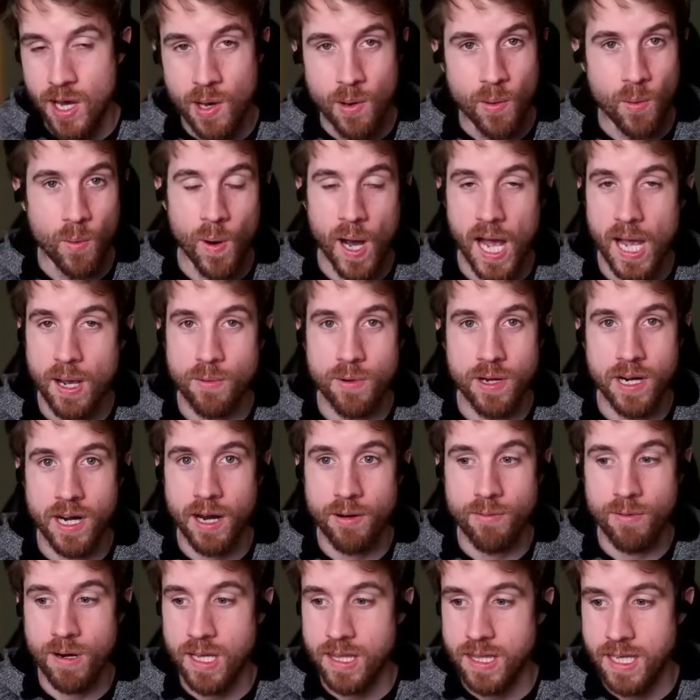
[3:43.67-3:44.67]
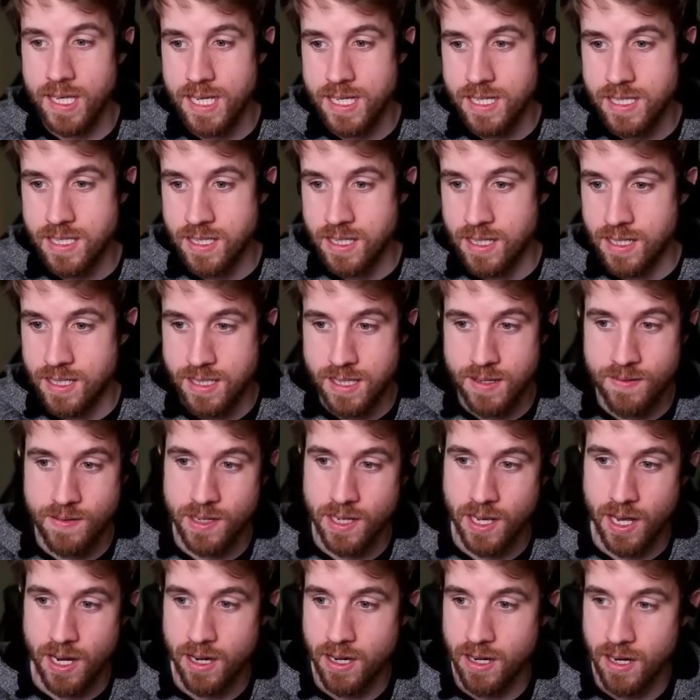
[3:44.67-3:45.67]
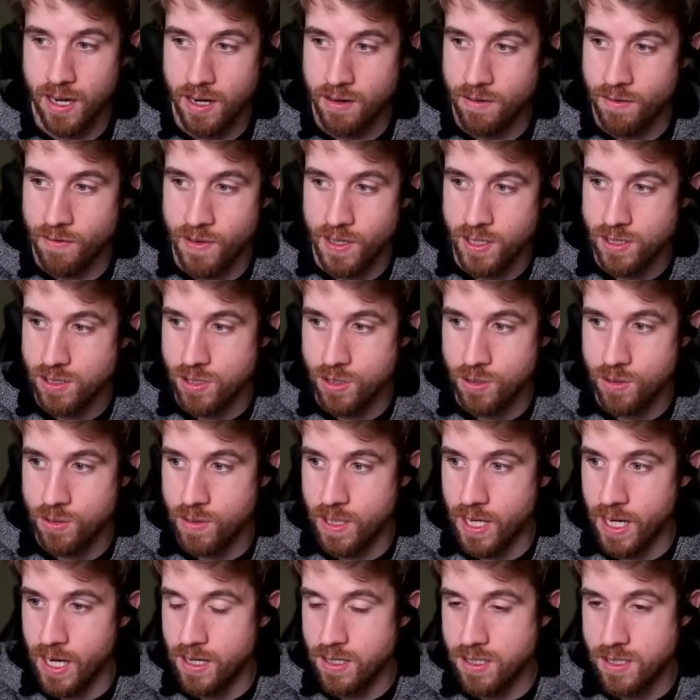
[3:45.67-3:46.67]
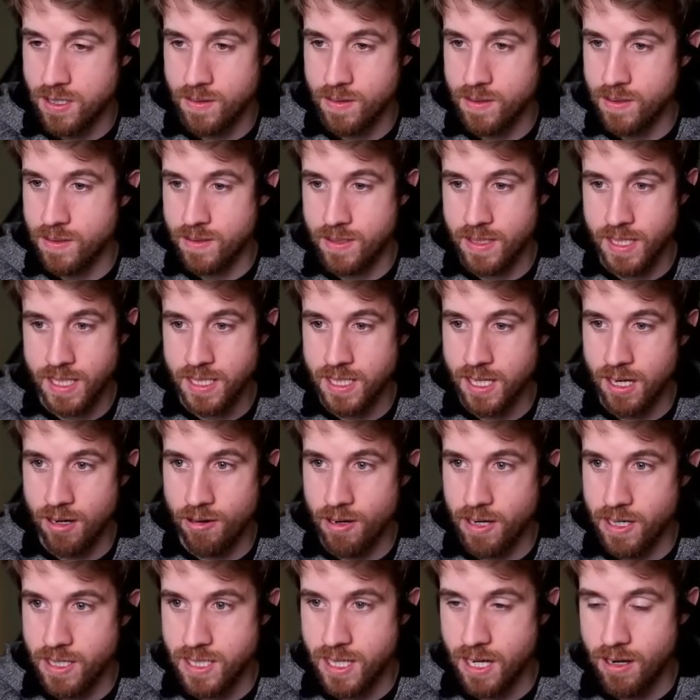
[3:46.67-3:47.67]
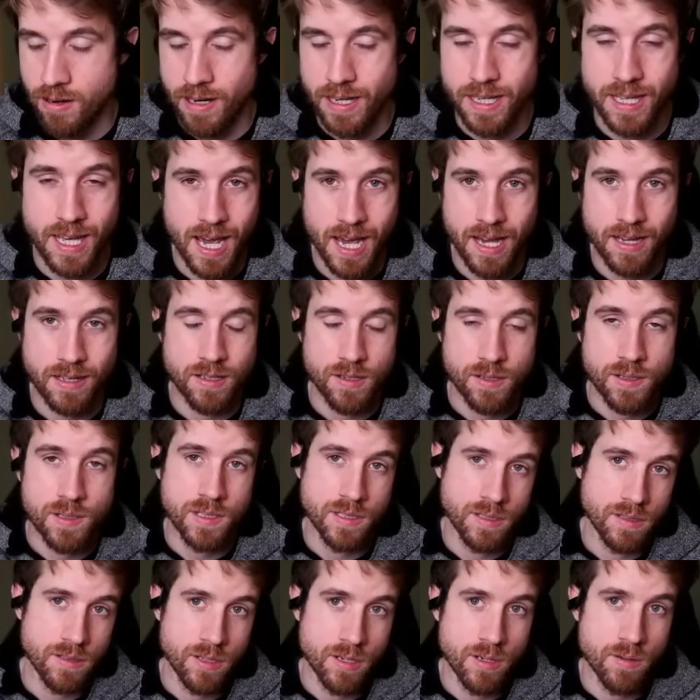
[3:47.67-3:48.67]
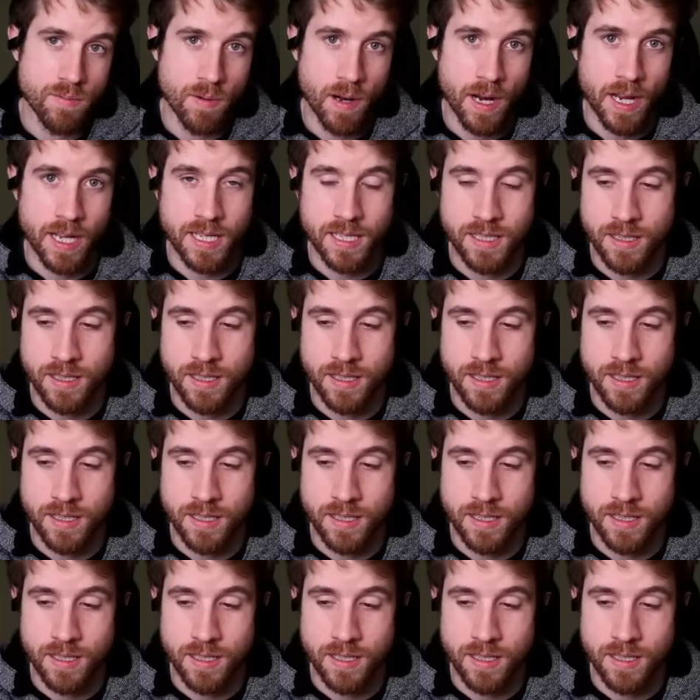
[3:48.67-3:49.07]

Why would I run this? It's even got a non-reveal, so who cares? And et cetera, et cetera. Yeah, you're right.